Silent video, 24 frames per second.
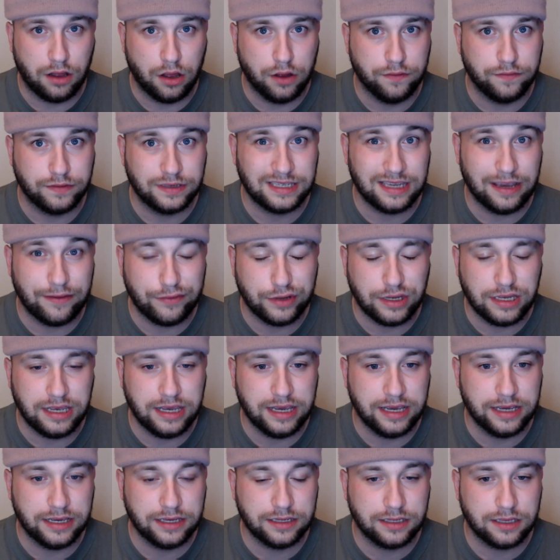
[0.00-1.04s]
over seven
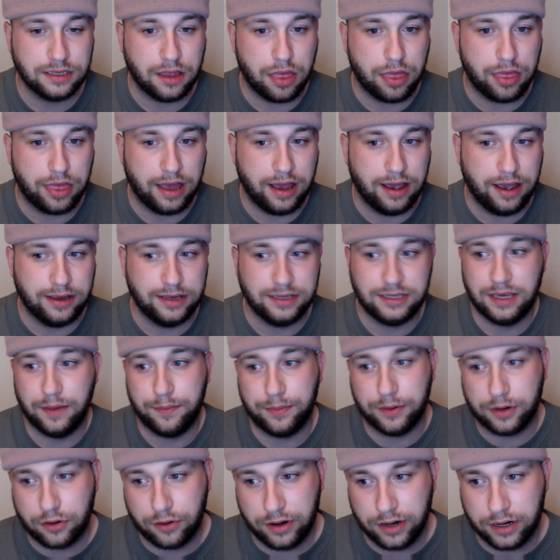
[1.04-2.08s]
years, that is
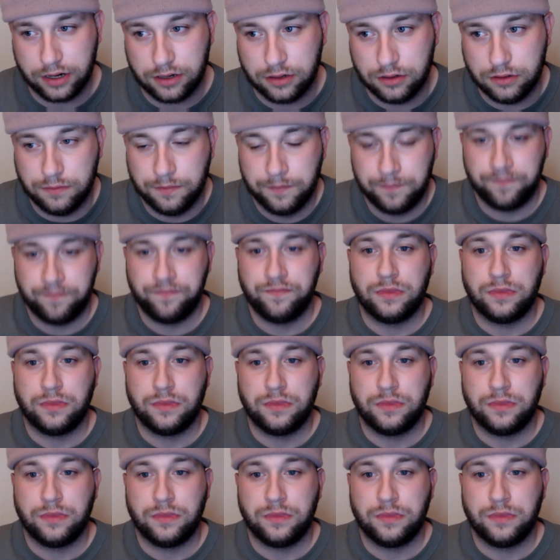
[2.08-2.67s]
hypocritical.